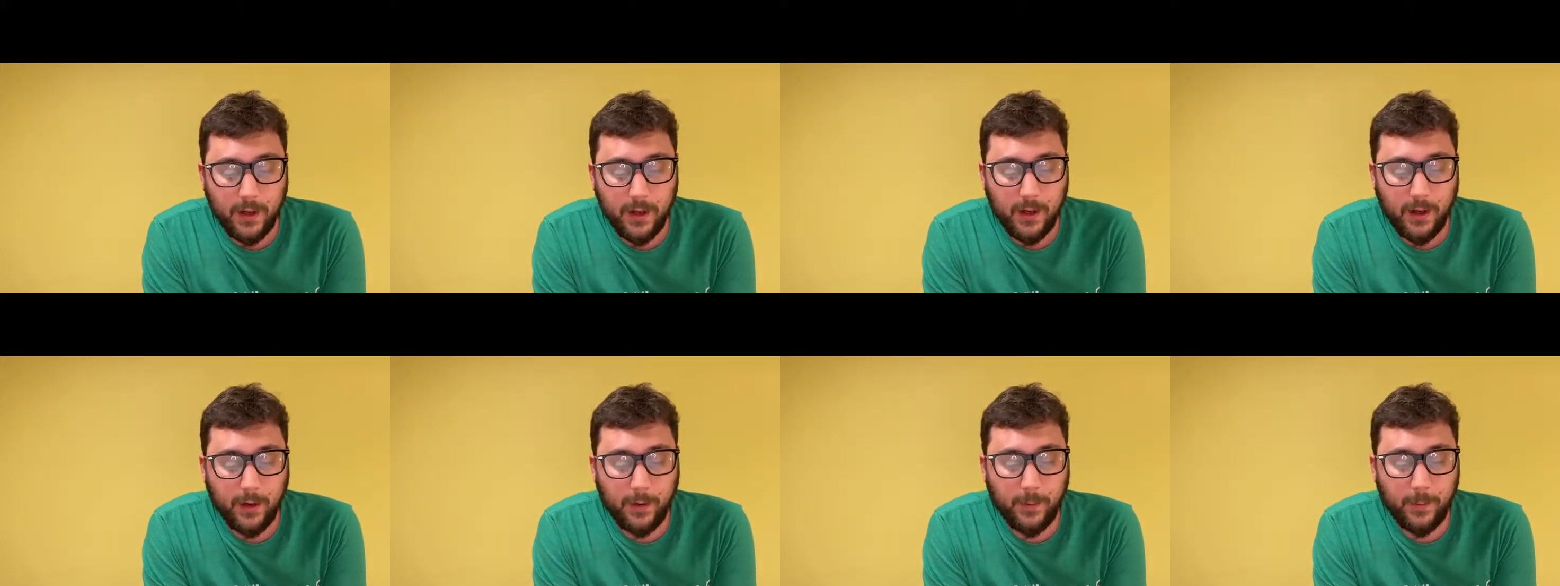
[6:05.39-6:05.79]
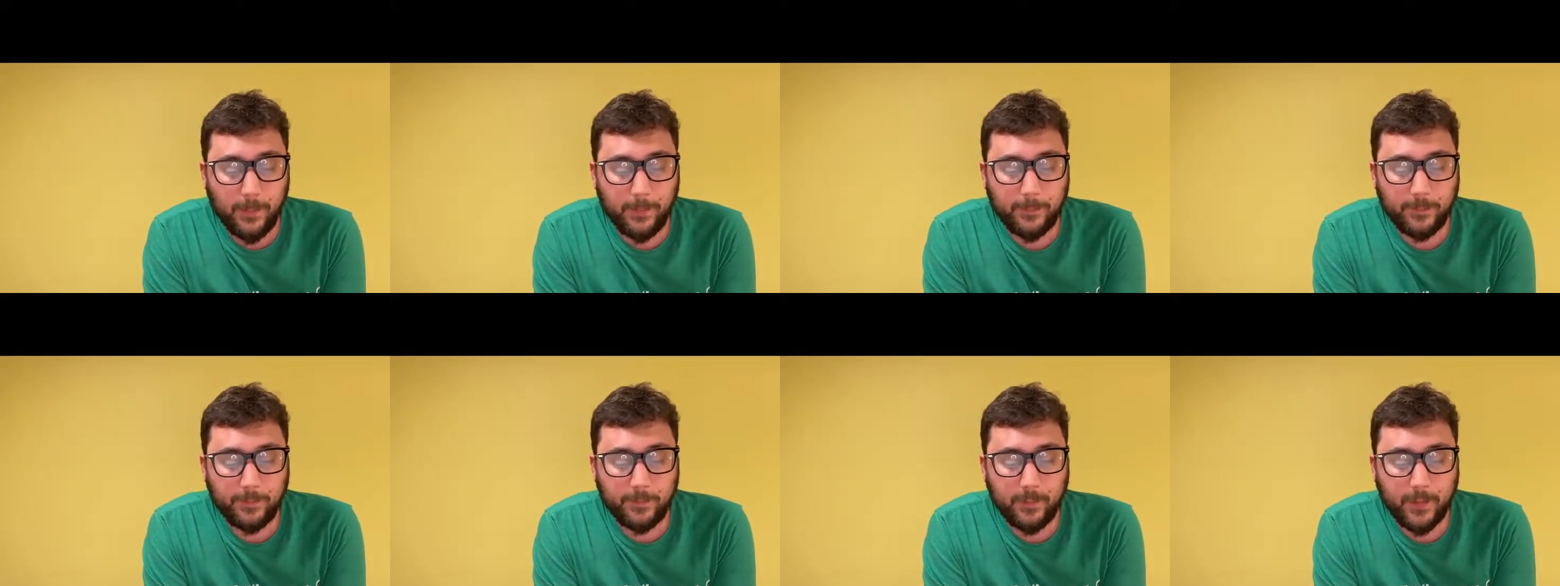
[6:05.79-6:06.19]

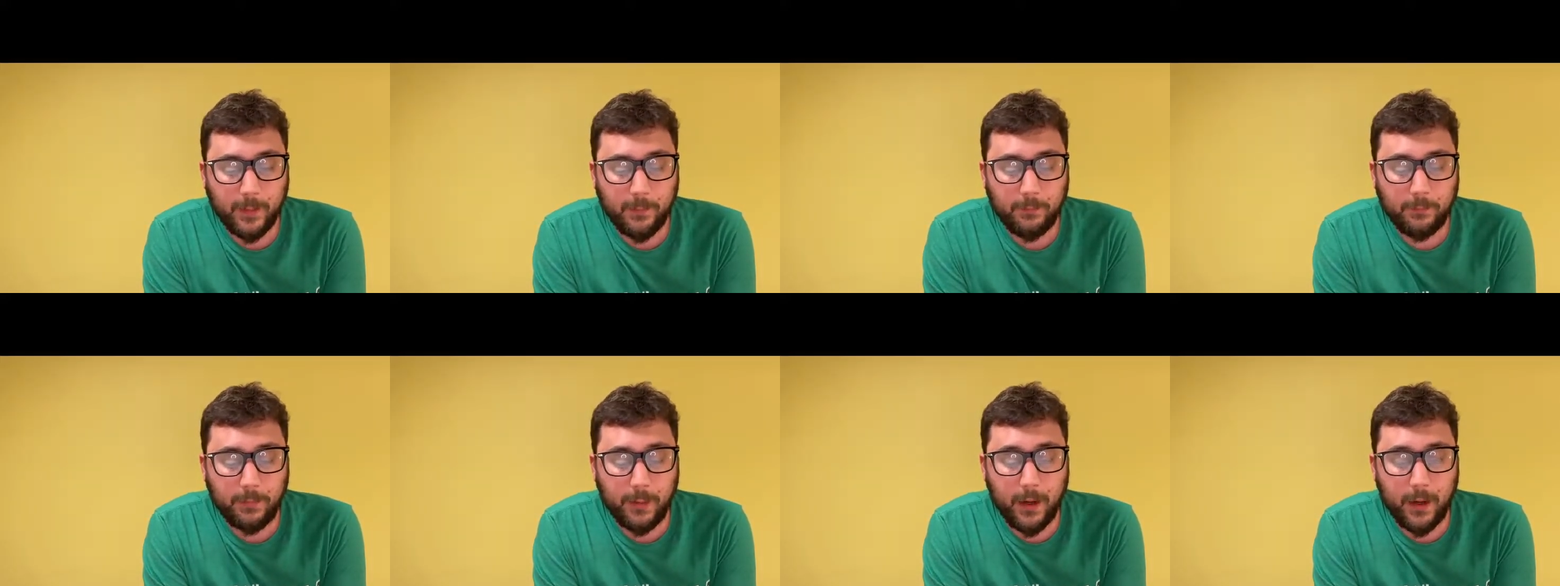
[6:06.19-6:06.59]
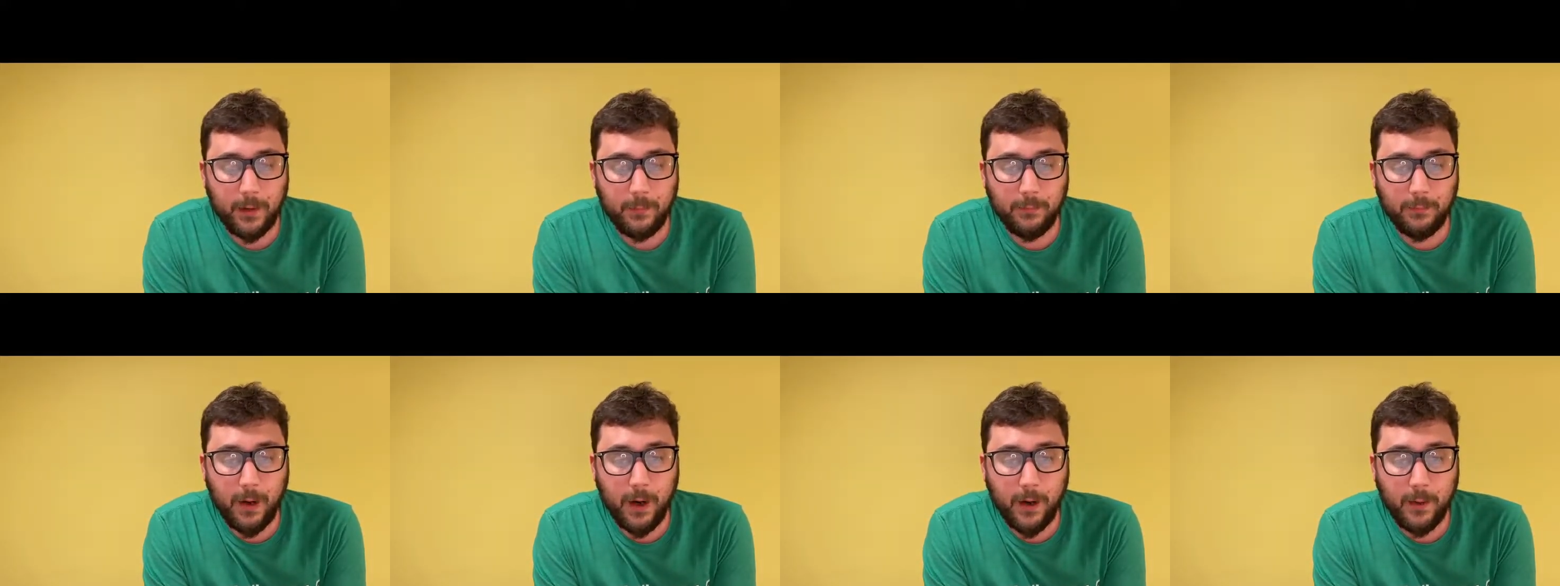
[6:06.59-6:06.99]
Um,
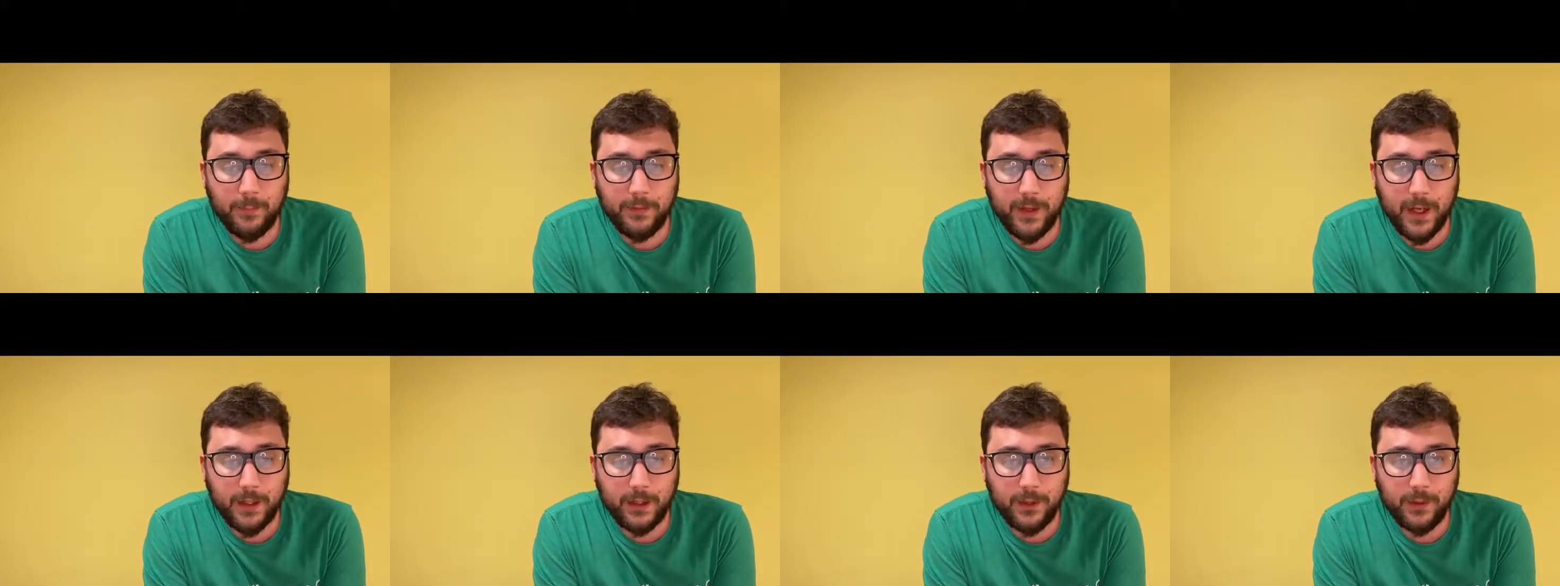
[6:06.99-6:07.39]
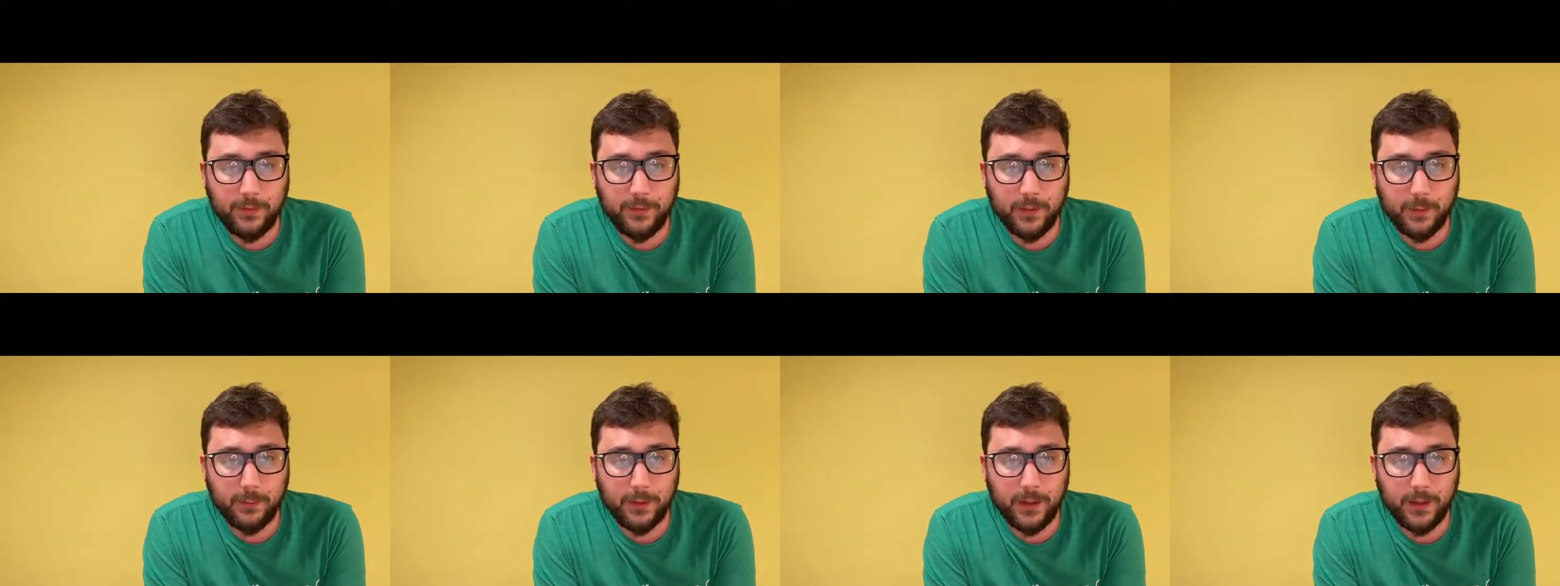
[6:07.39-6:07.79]
but mom, thank you
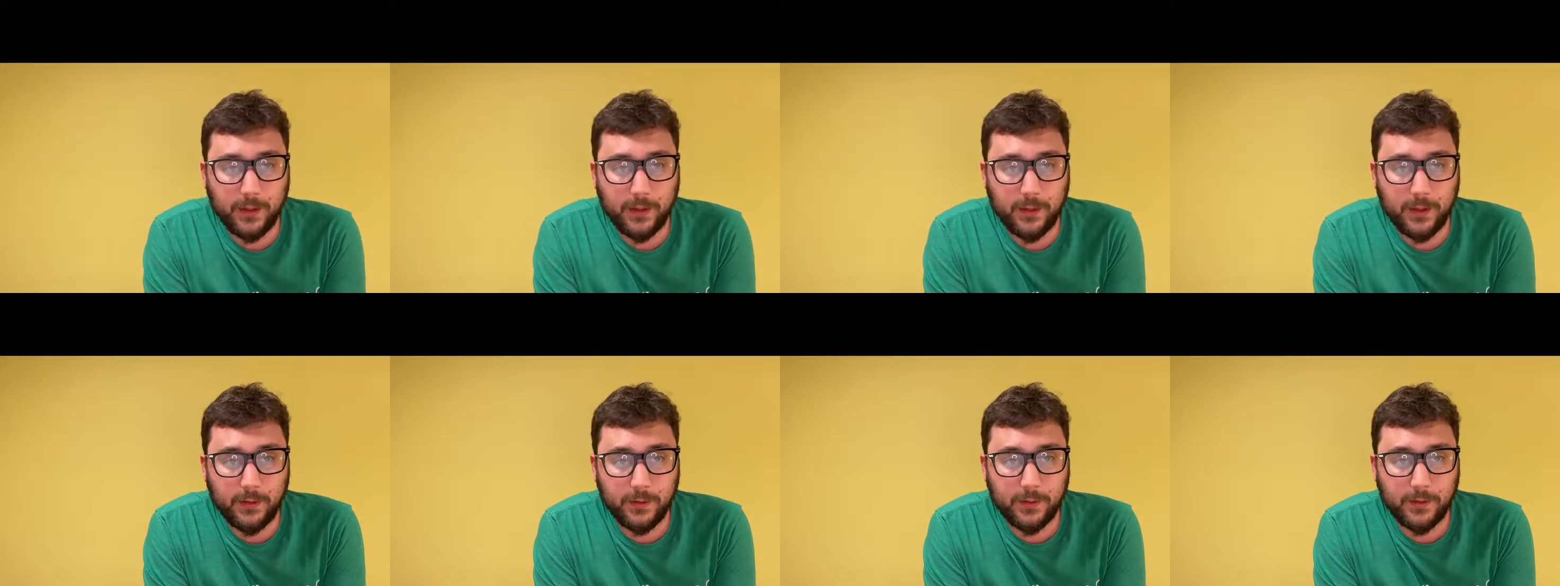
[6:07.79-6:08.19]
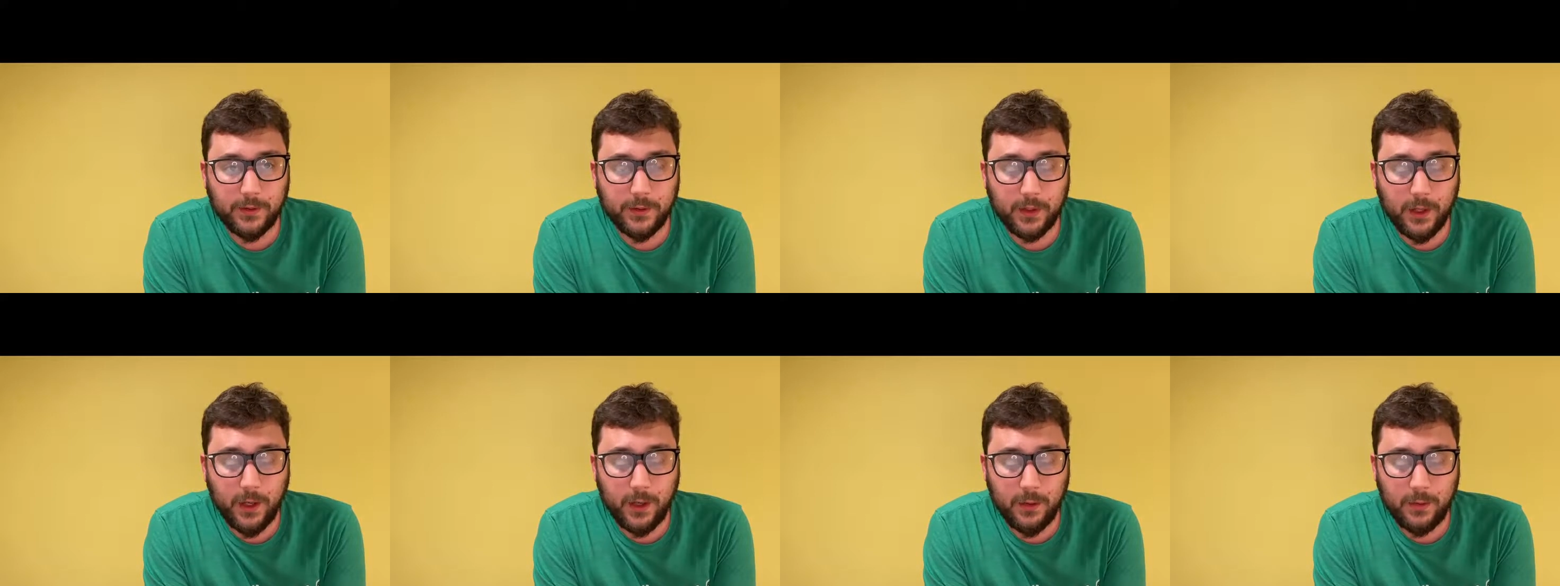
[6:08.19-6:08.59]
for being on the
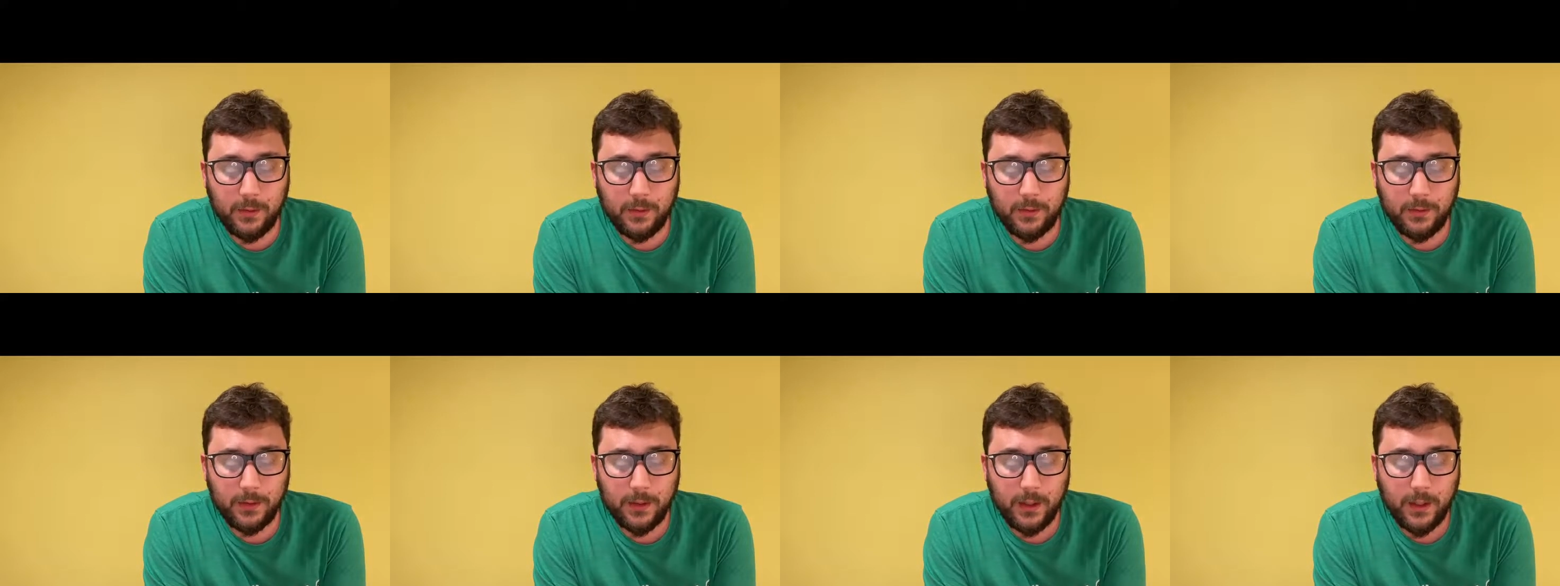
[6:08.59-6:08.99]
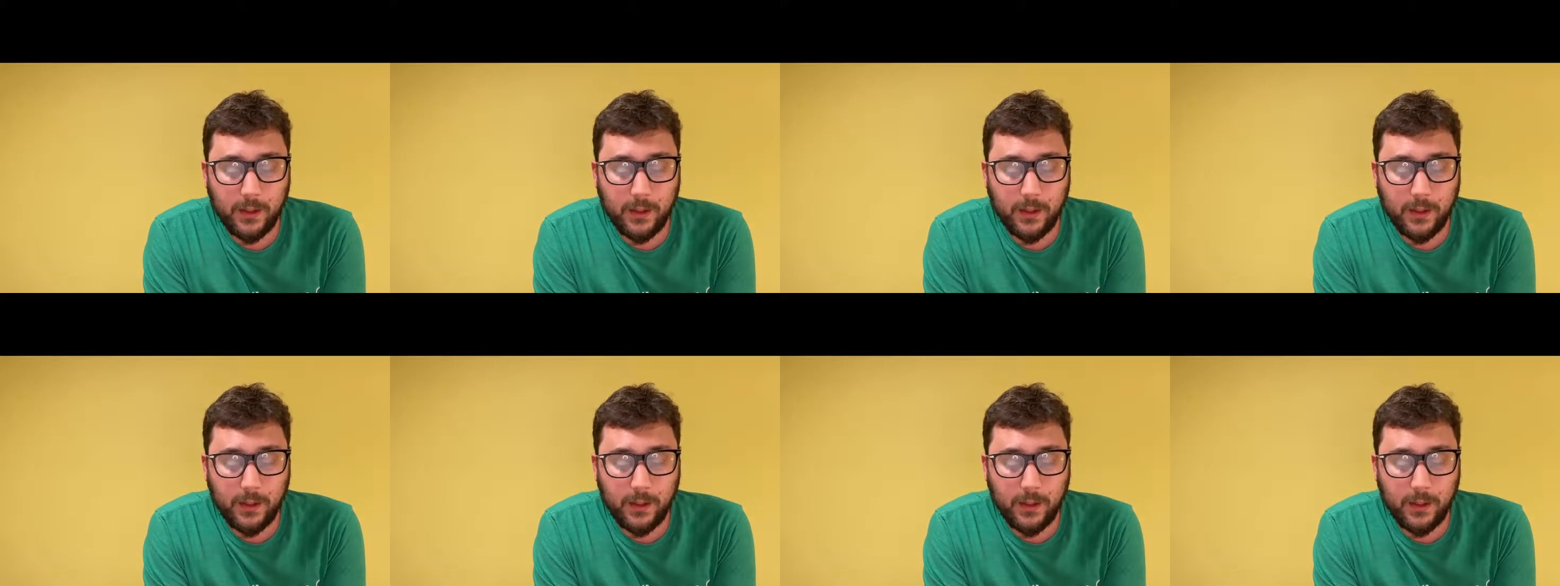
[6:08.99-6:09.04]
show.